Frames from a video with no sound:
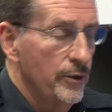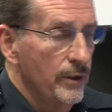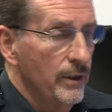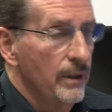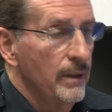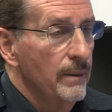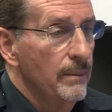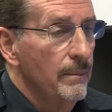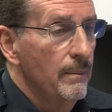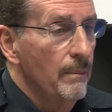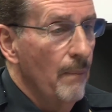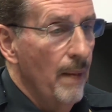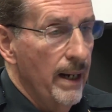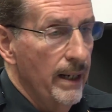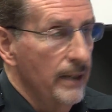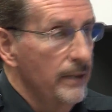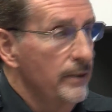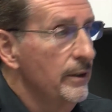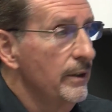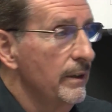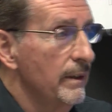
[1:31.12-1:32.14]
should
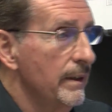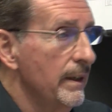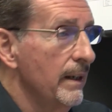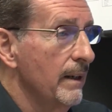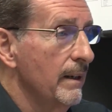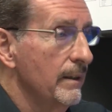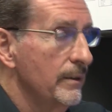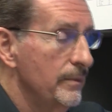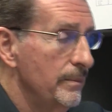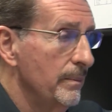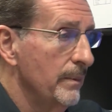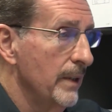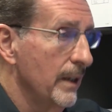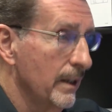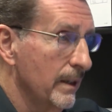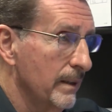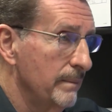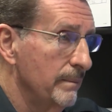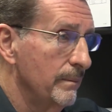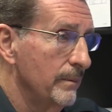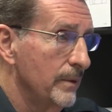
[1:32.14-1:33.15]
monitor their, their
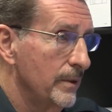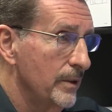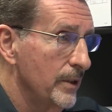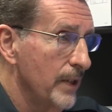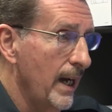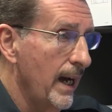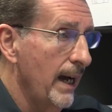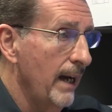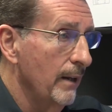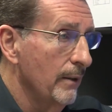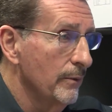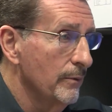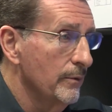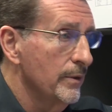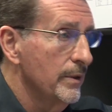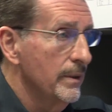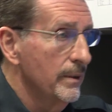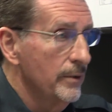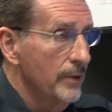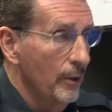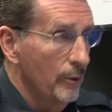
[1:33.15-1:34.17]

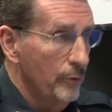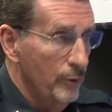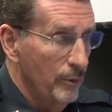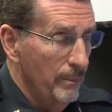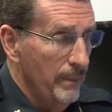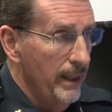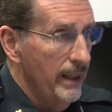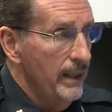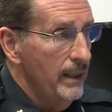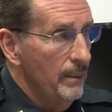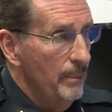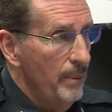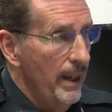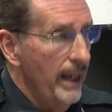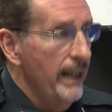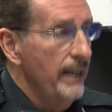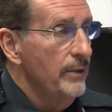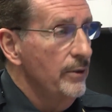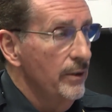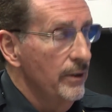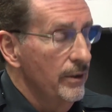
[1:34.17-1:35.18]
child's social media
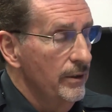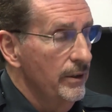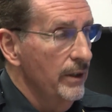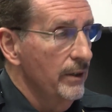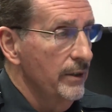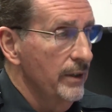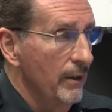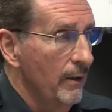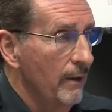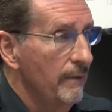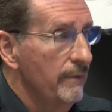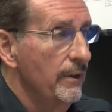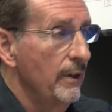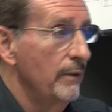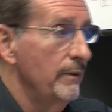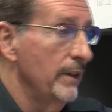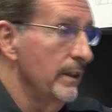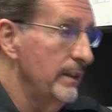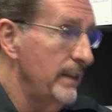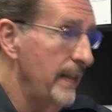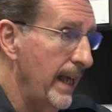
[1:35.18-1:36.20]
pages, their cell phone,
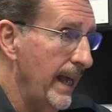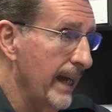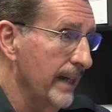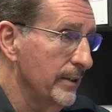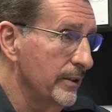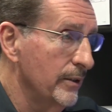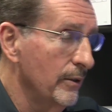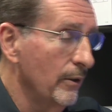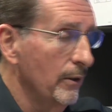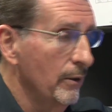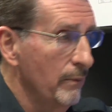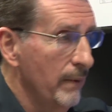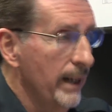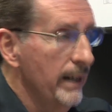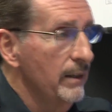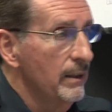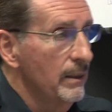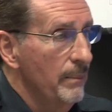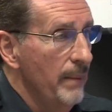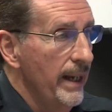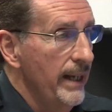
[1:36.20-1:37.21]
their texts on a
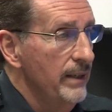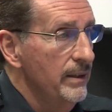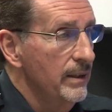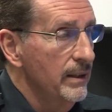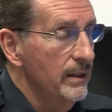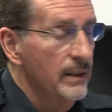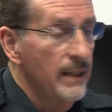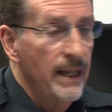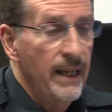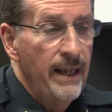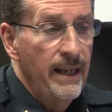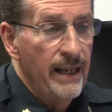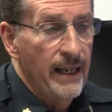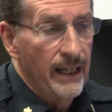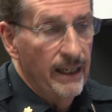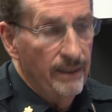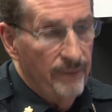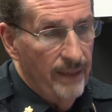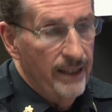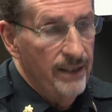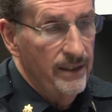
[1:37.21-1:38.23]
regular basis. And
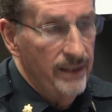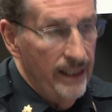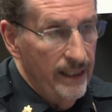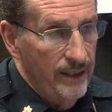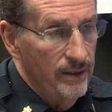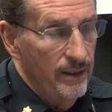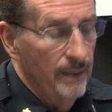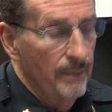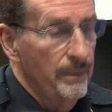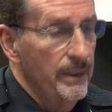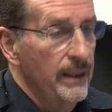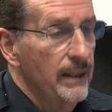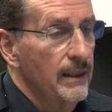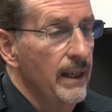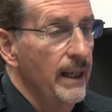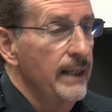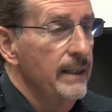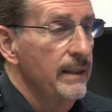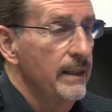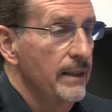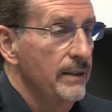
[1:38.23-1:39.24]
if they see something
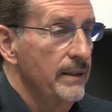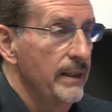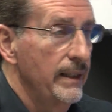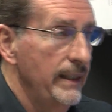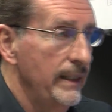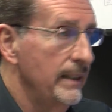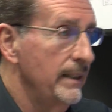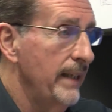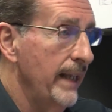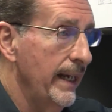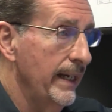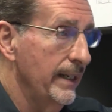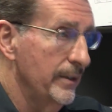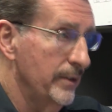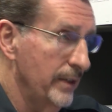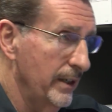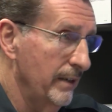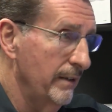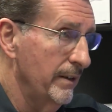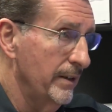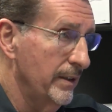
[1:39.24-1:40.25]
like this, they need to take it
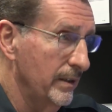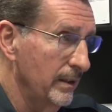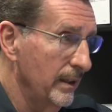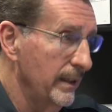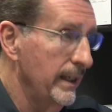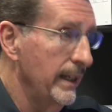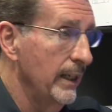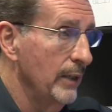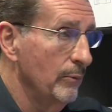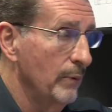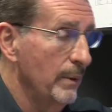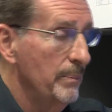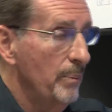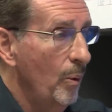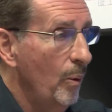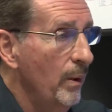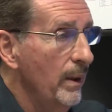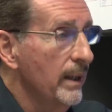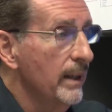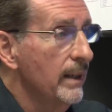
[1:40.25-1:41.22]
seriously and report